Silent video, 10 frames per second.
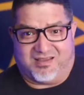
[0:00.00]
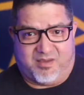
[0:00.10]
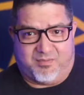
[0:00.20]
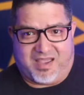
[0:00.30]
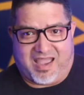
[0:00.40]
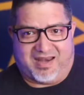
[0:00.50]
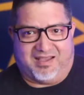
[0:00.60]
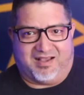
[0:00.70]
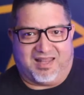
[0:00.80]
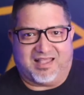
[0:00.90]
time
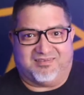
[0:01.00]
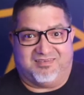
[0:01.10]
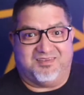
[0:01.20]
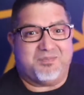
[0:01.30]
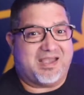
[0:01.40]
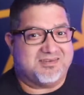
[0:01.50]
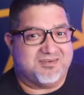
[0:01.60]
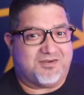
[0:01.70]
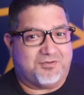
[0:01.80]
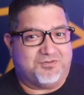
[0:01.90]
adding classes. Just
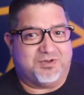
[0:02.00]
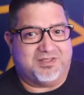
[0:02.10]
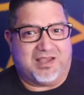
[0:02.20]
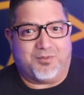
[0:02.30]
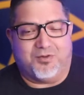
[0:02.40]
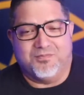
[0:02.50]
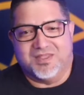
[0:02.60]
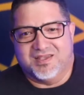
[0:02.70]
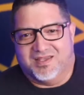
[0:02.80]
imagine if I was doing a demo